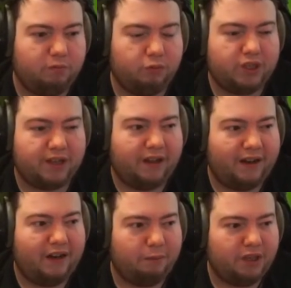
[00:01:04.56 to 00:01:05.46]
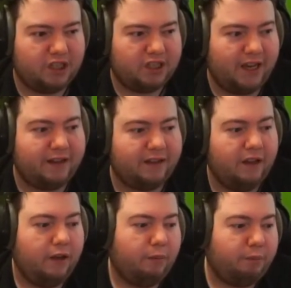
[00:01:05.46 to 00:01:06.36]
which is a little bit shit.
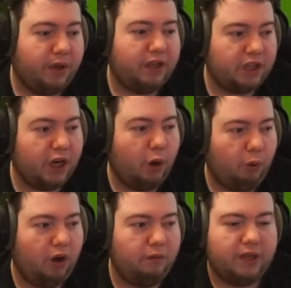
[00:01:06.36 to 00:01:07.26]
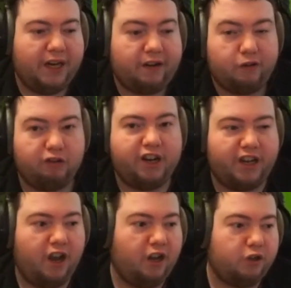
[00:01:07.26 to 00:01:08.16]
But you know what? It's a great
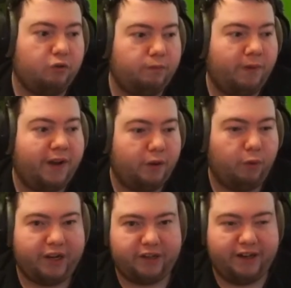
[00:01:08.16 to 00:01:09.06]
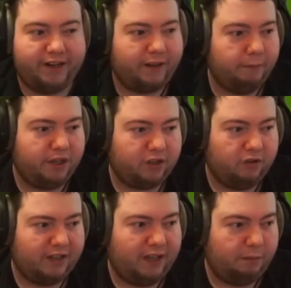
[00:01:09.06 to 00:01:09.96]
card. You'll find a way to link him into
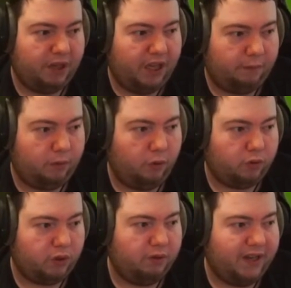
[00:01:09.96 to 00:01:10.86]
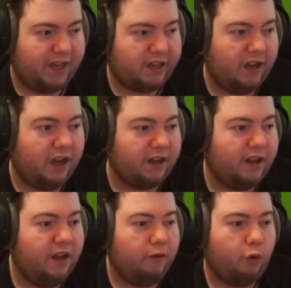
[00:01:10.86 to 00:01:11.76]
your team if you're doing that card.
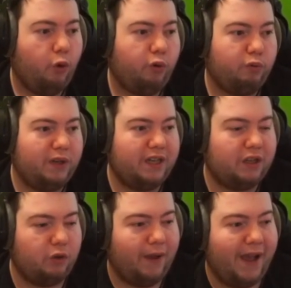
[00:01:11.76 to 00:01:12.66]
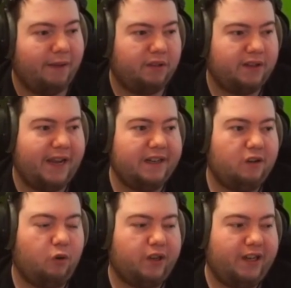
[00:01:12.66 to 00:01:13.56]
Of course, we do have the
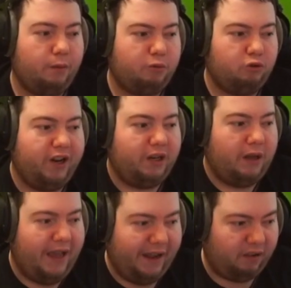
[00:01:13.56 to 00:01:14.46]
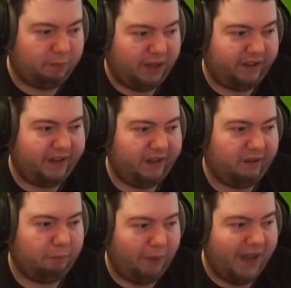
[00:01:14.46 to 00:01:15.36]
daily login upgrade
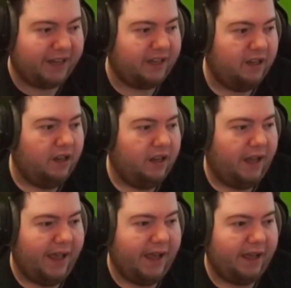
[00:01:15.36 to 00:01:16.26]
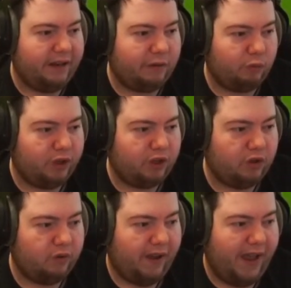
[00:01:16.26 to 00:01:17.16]
SBCs back and we
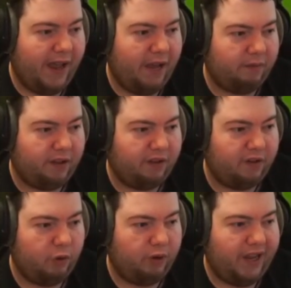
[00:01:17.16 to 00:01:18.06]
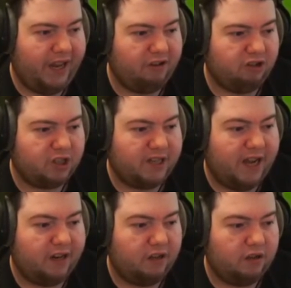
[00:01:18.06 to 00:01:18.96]
do have this new era
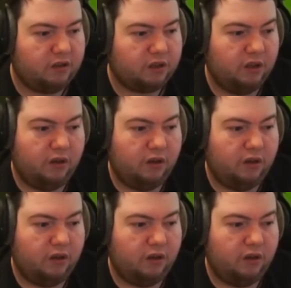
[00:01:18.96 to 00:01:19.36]
challenge.